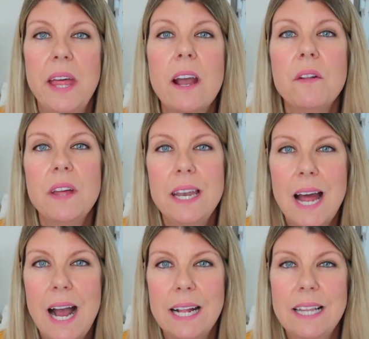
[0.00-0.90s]
they are the
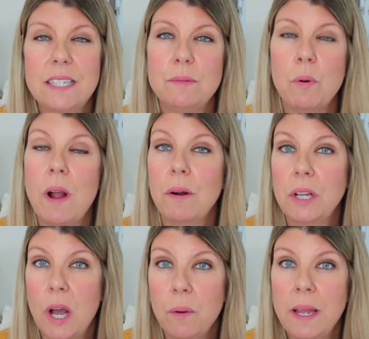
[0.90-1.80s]
9 that is more
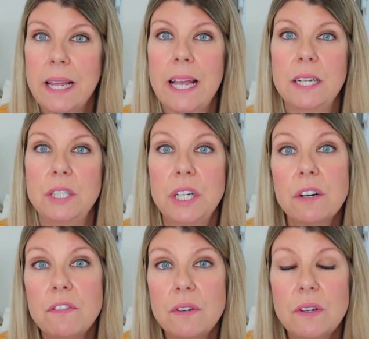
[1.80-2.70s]
outgoing and
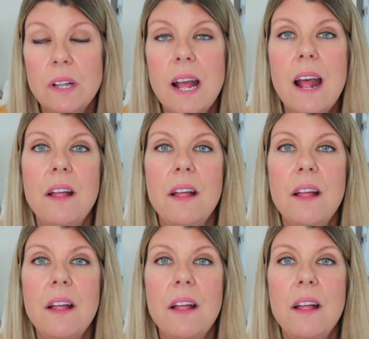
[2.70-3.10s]
cheerful.